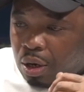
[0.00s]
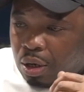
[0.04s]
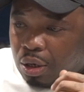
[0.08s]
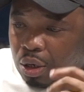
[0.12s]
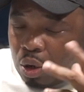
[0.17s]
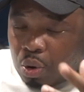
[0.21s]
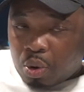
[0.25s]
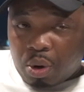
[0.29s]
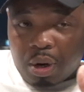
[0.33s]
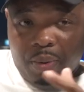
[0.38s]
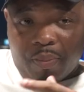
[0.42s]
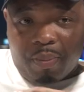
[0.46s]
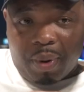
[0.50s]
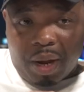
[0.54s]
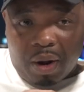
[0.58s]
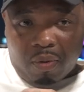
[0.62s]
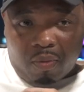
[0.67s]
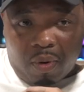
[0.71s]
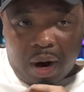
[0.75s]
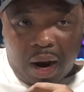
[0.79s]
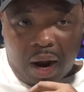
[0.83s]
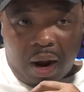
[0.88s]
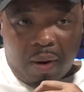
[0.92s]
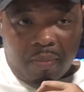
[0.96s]
Dooney been
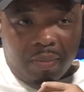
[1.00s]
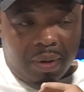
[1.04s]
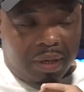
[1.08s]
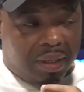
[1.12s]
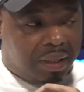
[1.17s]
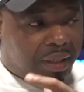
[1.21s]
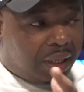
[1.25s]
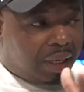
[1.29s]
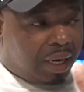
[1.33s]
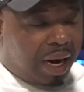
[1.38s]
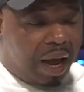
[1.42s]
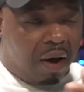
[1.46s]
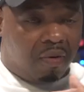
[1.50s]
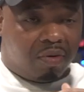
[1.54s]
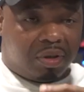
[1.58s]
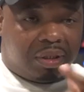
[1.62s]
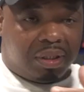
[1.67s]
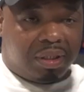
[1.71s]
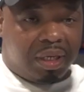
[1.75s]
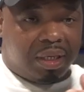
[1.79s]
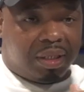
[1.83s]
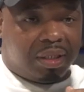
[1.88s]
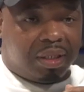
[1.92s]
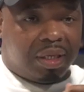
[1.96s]
around me since I was
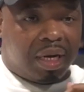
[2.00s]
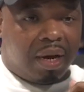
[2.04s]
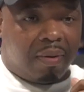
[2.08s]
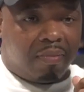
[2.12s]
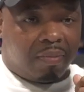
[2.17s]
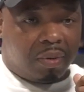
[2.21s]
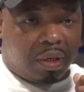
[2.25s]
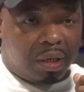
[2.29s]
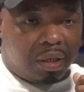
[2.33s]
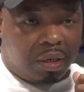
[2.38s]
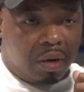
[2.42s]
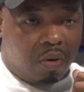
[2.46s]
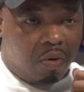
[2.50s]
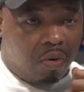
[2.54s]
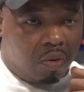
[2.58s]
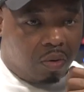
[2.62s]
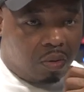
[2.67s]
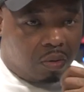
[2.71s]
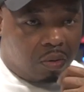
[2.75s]
six, seven years old.